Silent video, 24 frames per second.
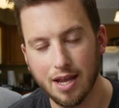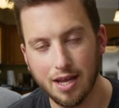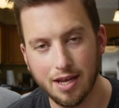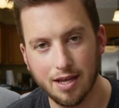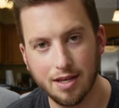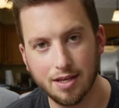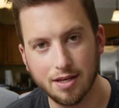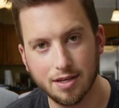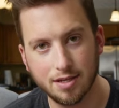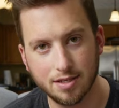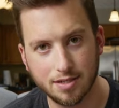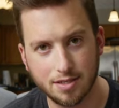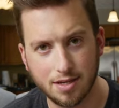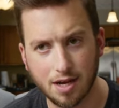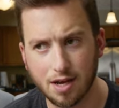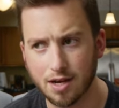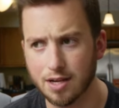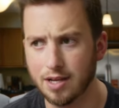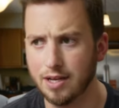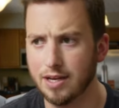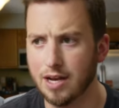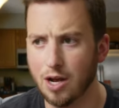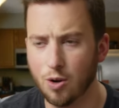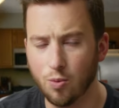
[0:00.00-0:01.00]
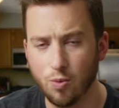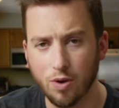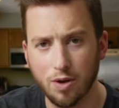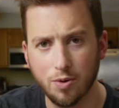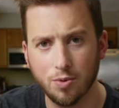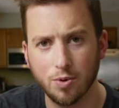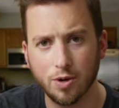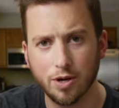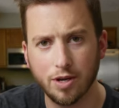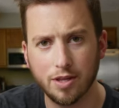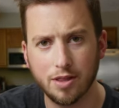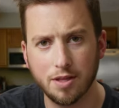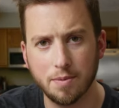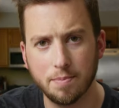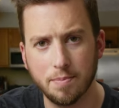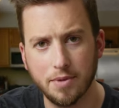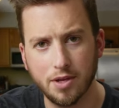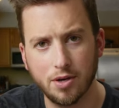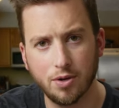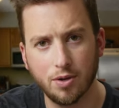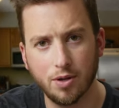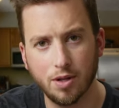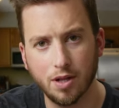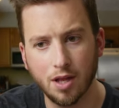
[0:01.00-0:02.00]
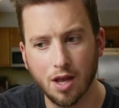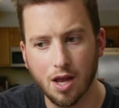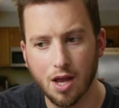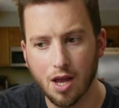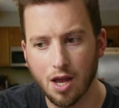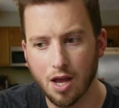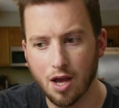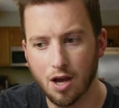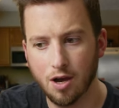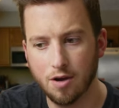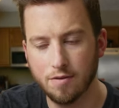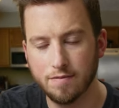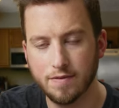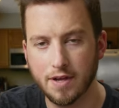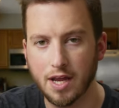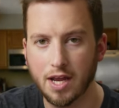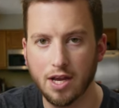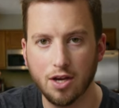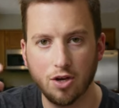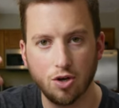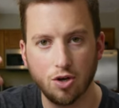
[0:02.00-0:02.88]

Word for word: in a socket. Now we were in the middle of a